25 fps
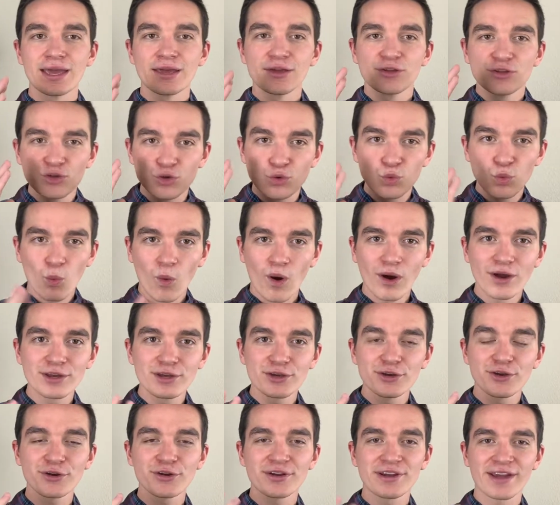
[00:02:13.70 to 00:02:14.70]
You want
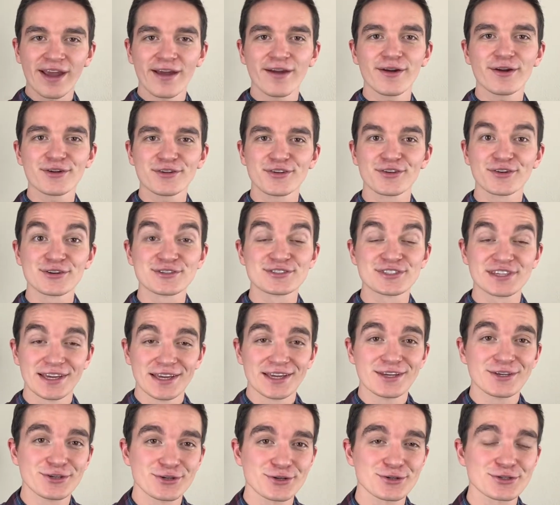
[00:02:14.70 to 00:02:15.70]
your characters
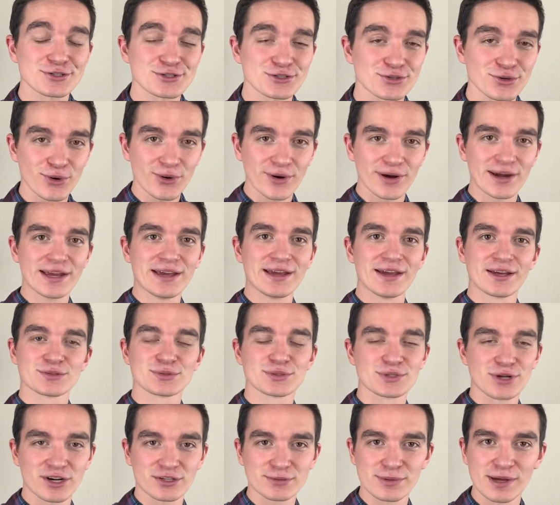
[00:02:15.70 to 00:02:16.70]
in your story, as we
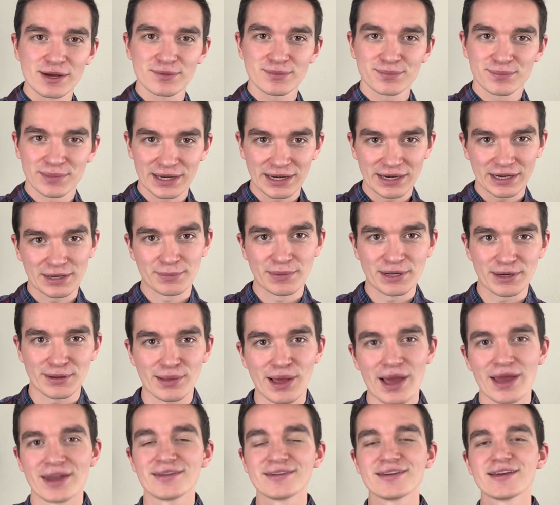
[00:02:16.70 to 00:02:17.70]
talked about, beginning, middle,
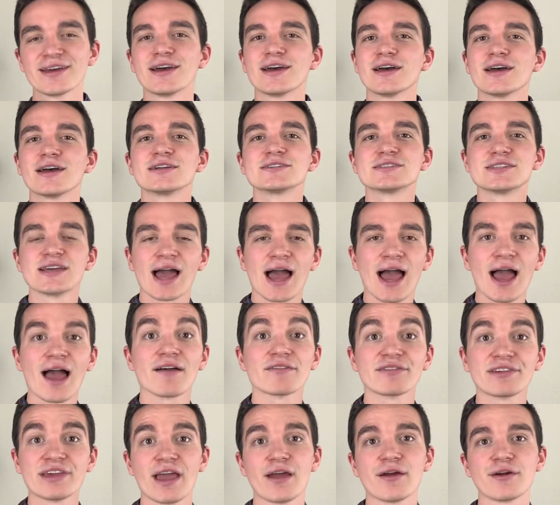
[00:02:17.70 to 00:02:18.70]
end, to
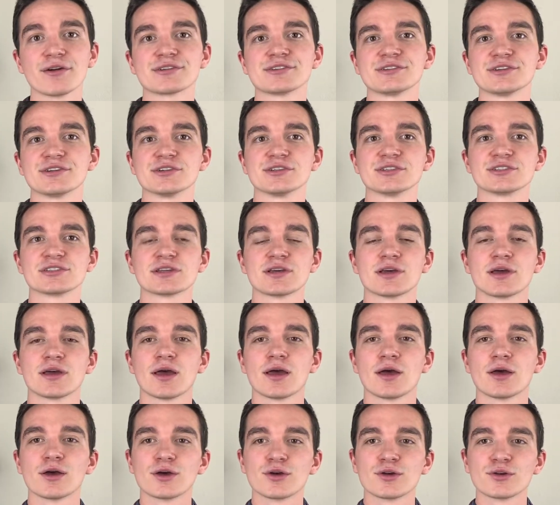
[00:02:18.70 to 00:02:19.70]
have characters.
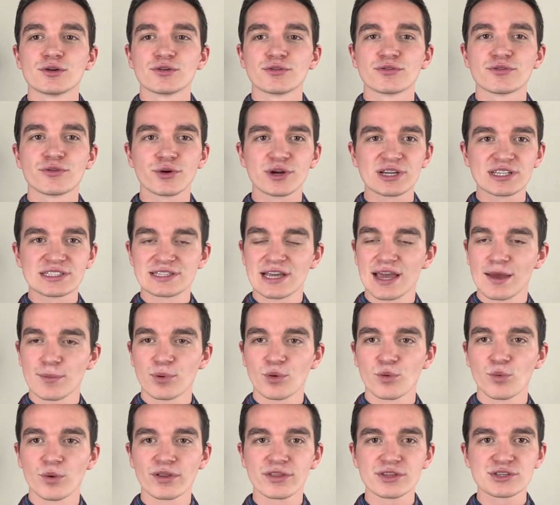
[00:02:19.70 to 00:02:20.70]
For
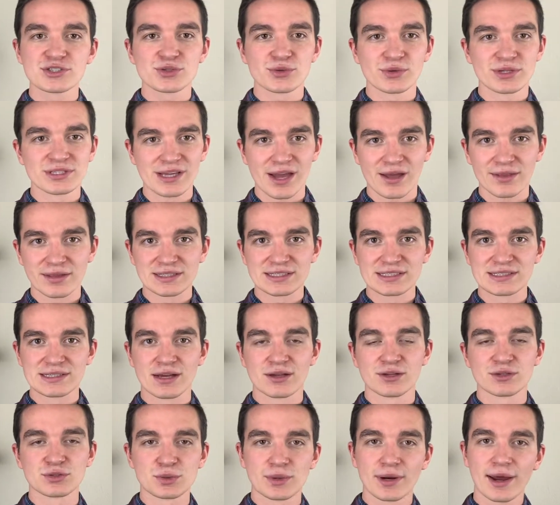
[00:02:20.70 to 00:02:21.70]
example, one of the stories I like to
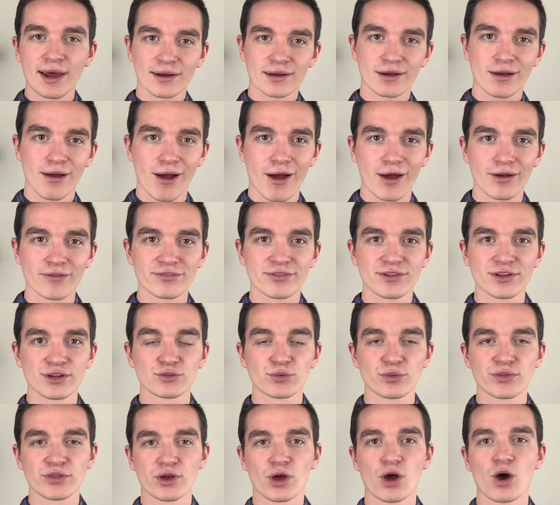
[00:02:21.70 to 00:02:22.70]
tell is when I had a conflict
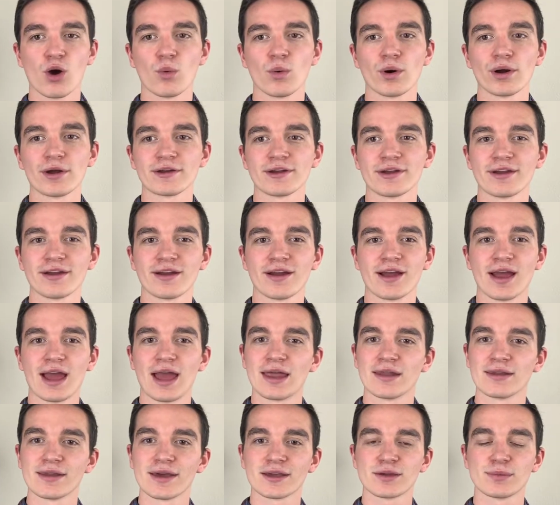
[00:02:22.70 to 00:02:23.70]
with a coworker,
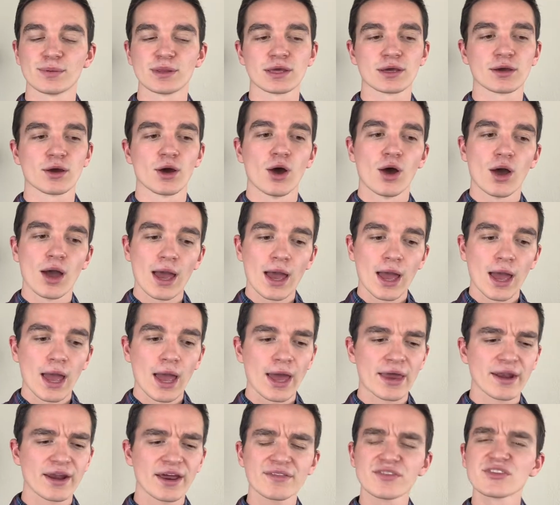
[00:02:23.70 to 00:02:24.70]
and I could be like,
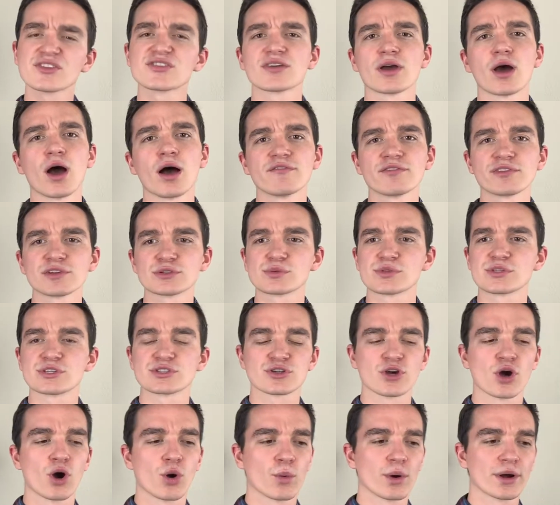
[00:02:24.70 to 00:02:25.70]
and I had this conflict with this
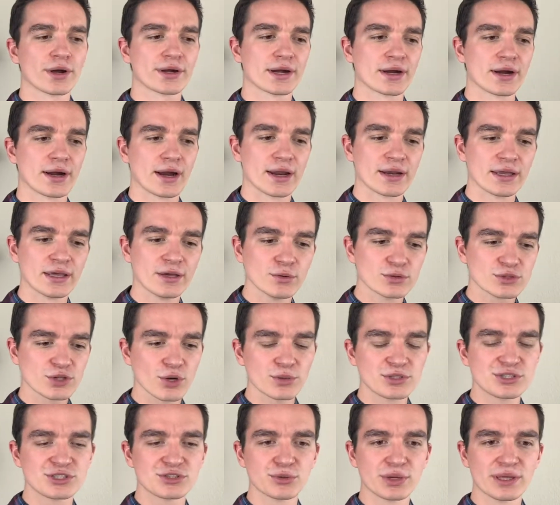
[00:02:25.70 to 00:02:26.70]
coworker, and he was
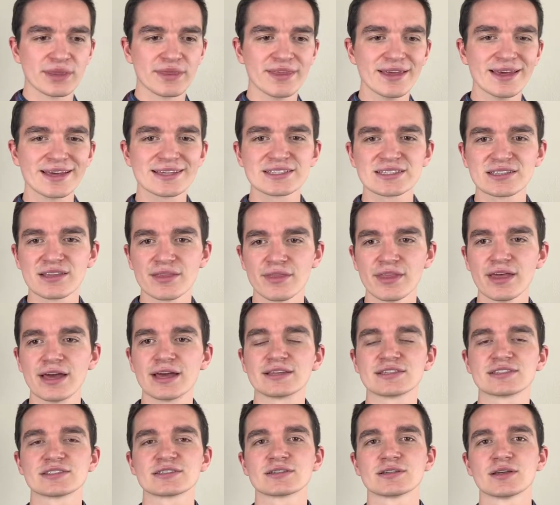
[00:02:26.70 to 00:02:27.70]
always doing this and
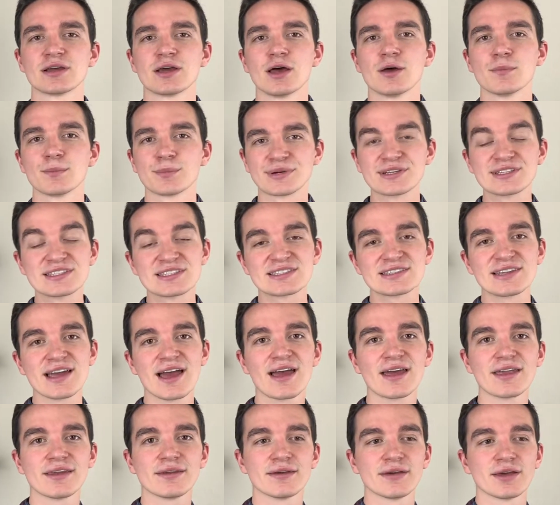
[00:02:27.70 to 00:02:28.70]
this. But
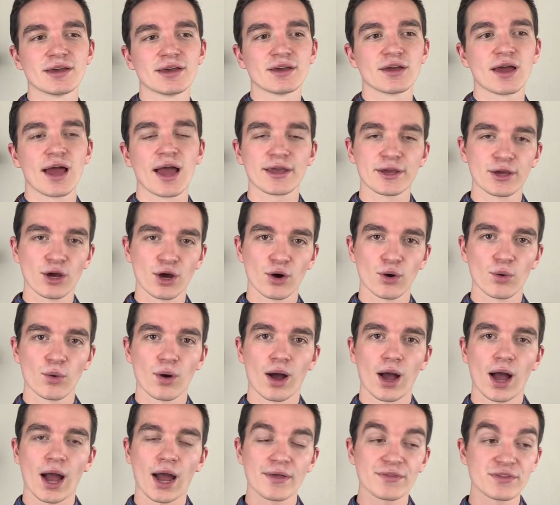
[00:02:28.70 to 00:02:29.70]
instead, I
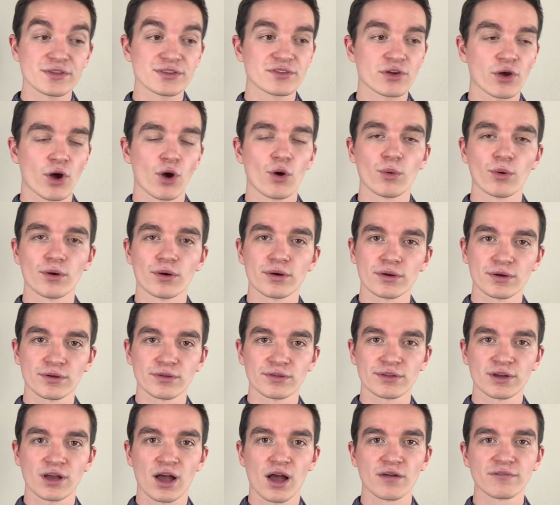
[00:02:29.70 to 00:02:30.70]
had
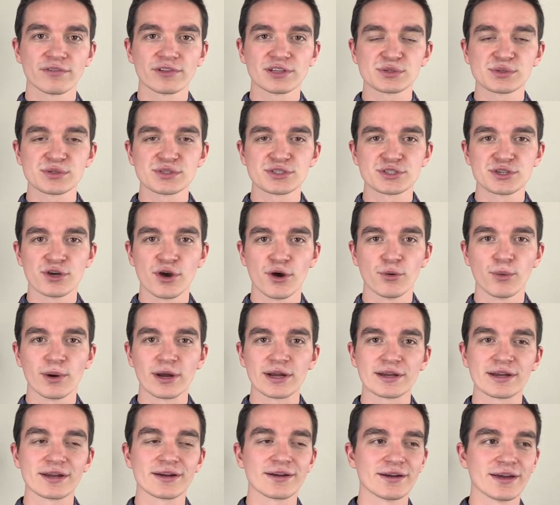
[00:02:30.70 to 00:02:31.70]
the conflict with this
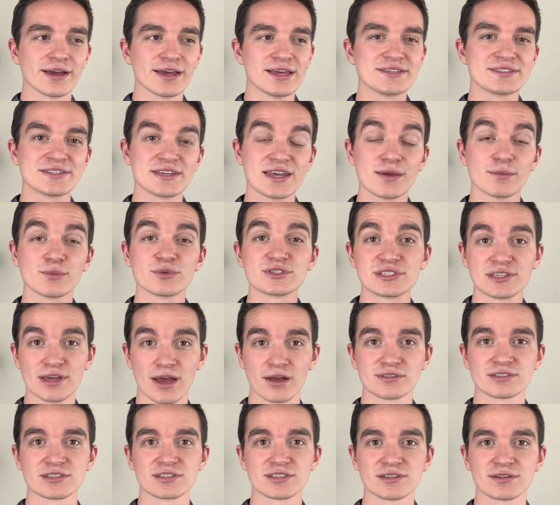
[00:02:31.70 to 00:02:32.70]
coworker. His name was
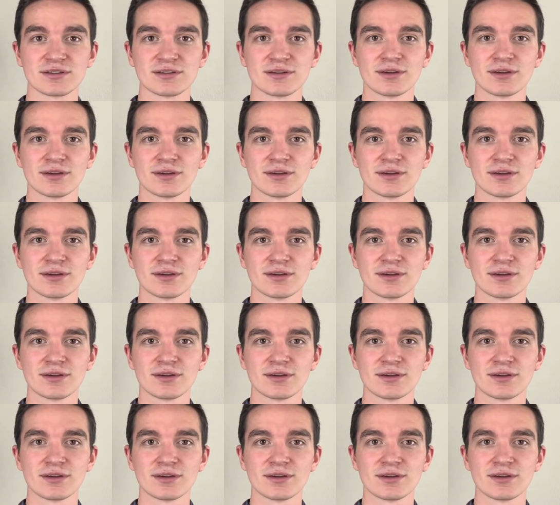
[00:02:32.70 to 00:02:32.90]
Yeltsin.